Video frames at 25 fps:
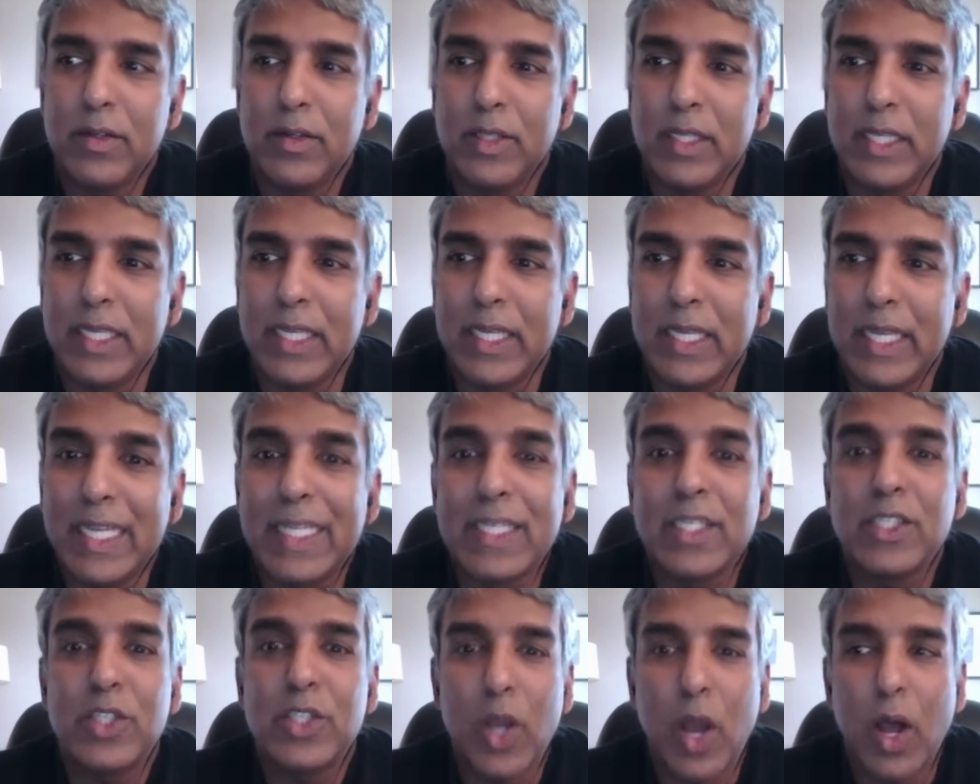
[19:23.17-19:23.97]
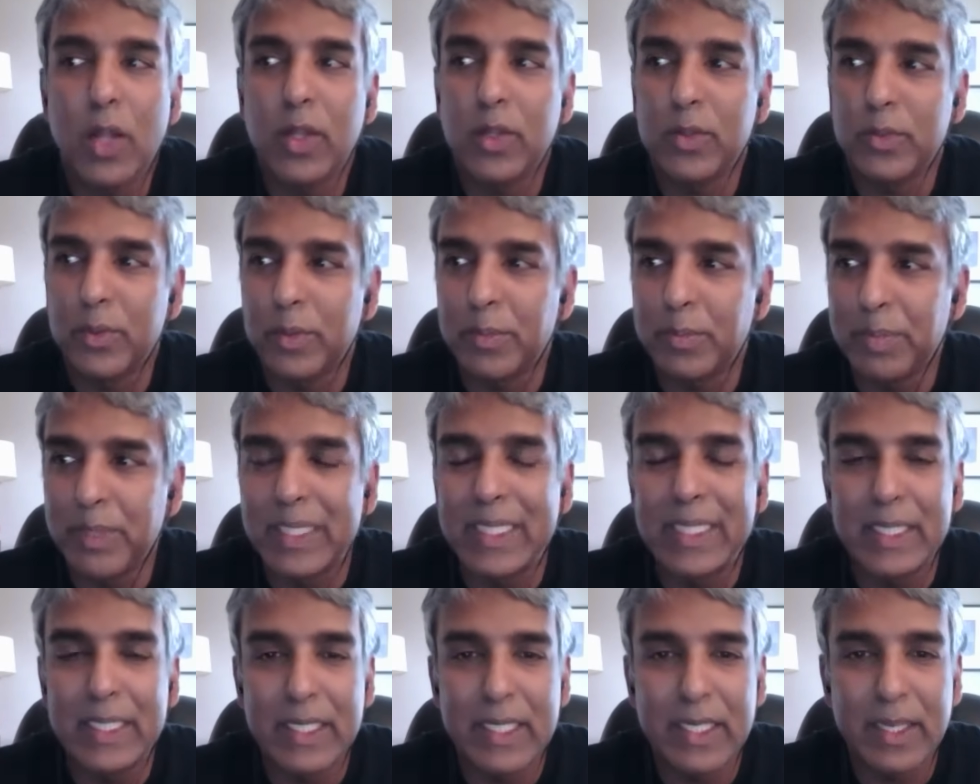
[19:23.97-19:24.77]
the
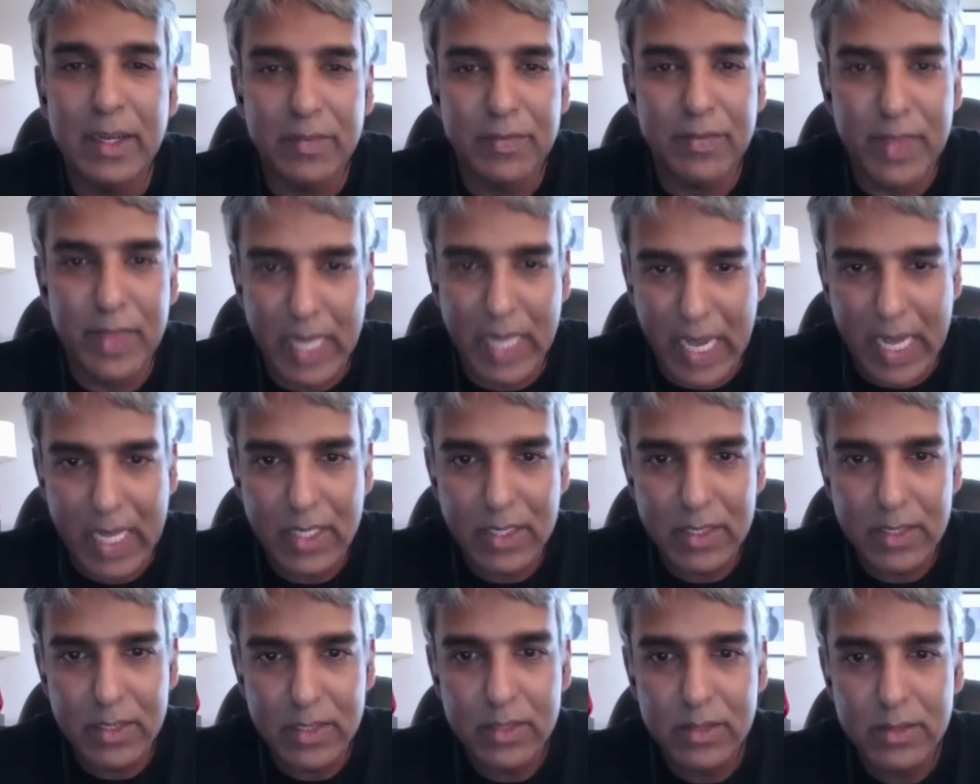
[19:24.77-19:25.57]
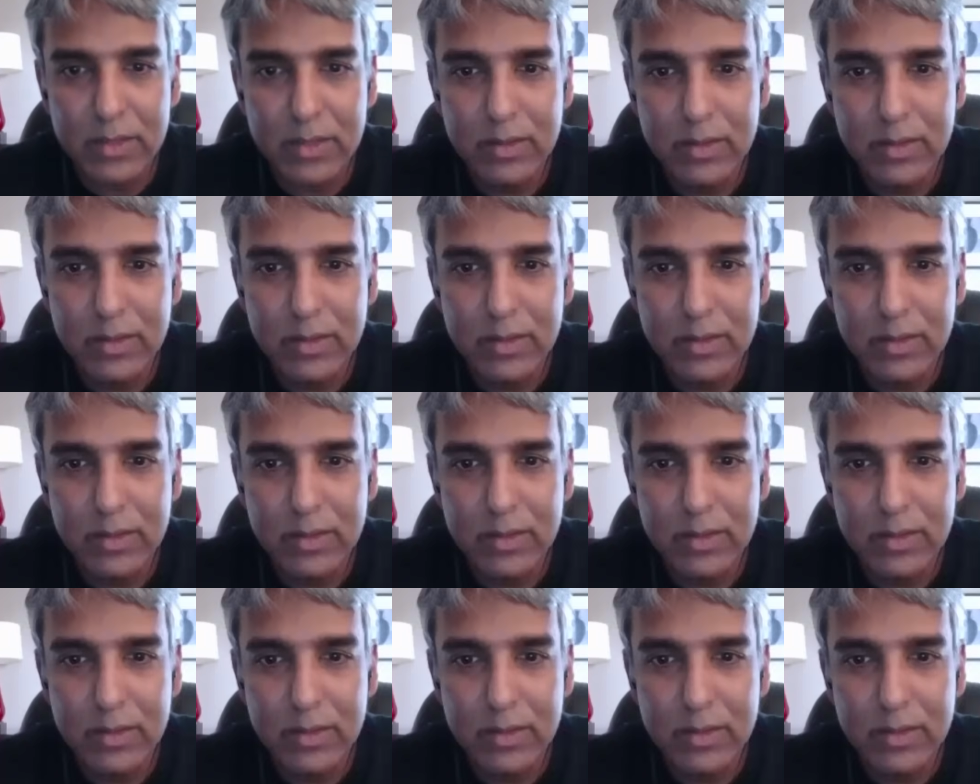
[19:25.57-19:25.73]
intolerability of that